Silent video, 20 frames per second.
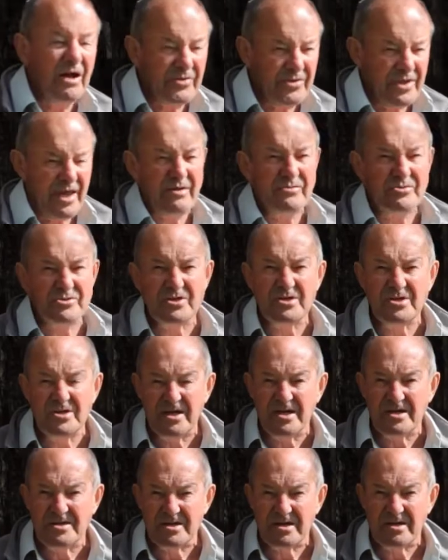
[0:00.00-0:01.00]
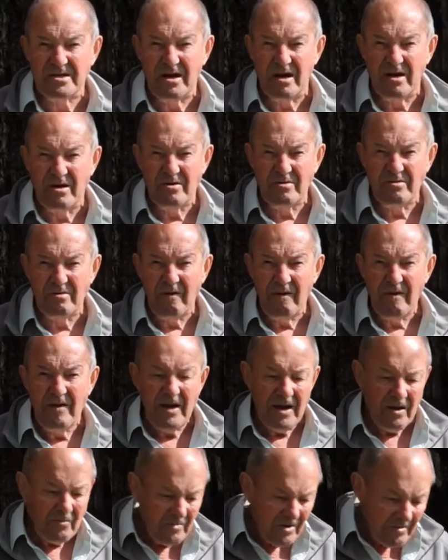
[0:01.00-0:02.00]
thousand years ago
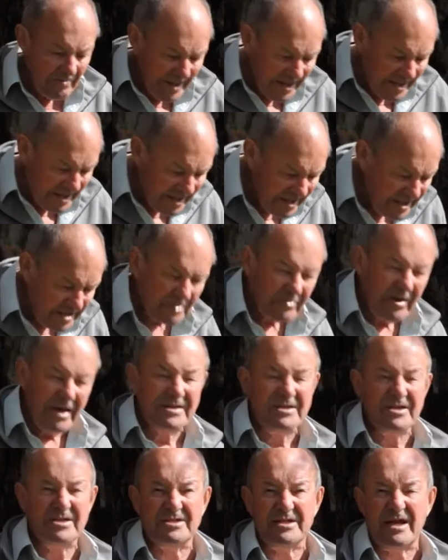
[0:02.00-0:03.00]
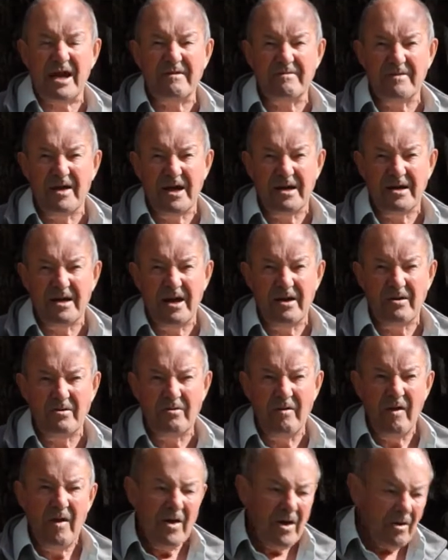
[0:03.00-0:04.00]
and we're beginning to understand that now
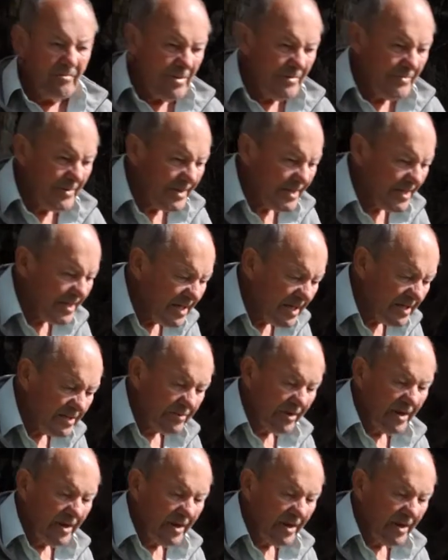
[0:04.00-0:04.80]
and we're beginning to